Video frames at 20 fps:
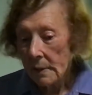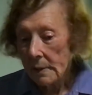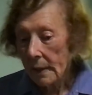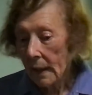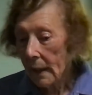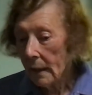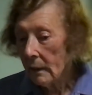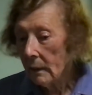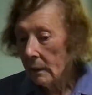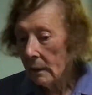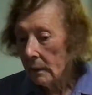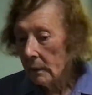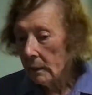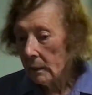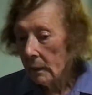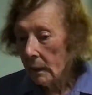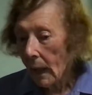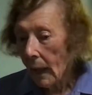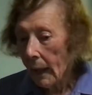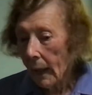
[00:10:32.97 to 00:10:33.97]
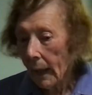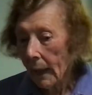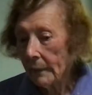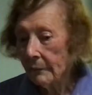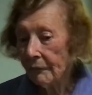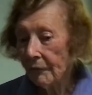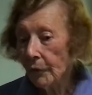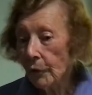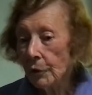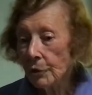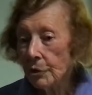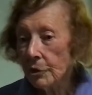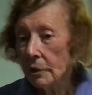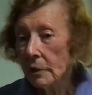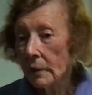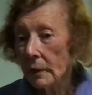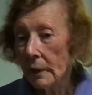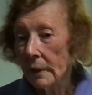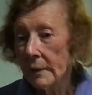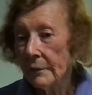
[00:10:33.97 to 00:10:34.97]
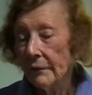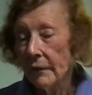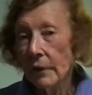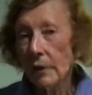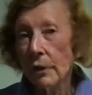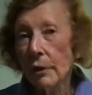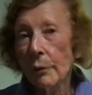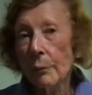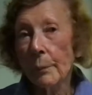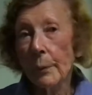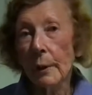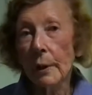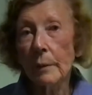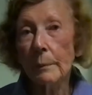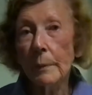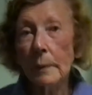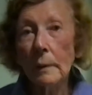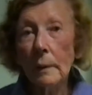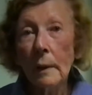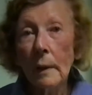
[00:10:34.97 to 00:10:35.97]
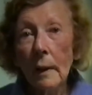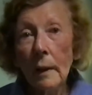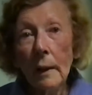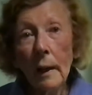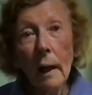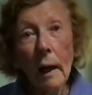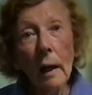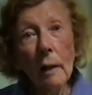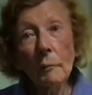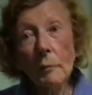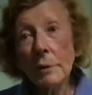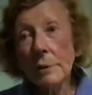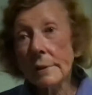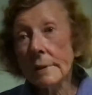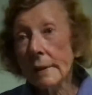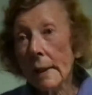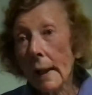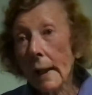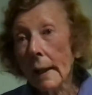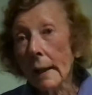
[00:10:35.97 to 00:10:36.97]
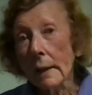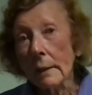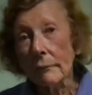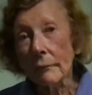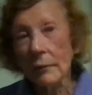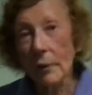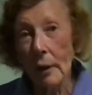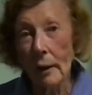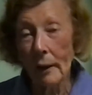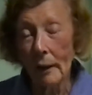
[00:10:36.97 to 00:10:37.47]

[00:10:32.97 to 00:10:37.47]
So, unfortunately for you people, I was saved.